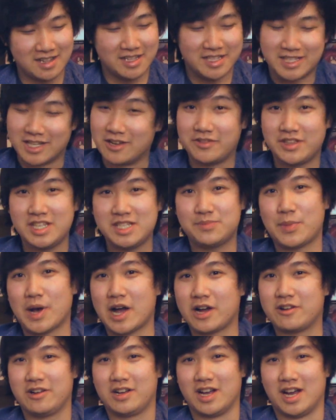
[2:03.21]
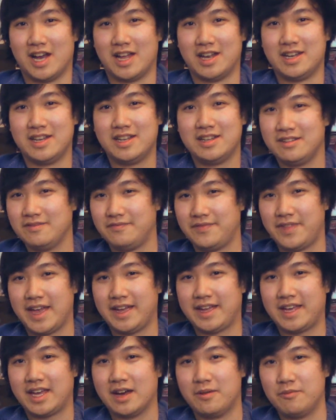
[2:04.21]
So these Bakugan, they
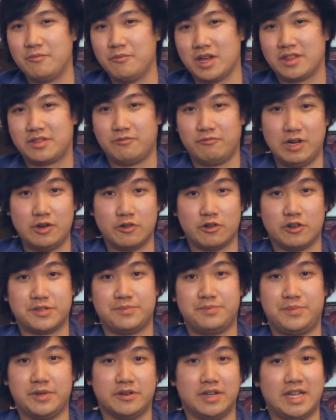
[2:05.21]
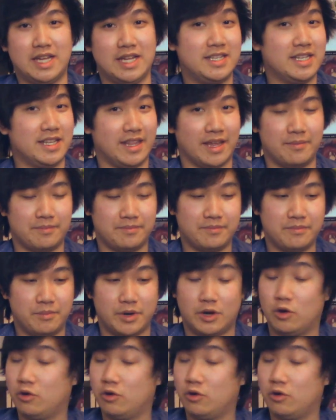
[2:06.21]
come with rerolls built into them, but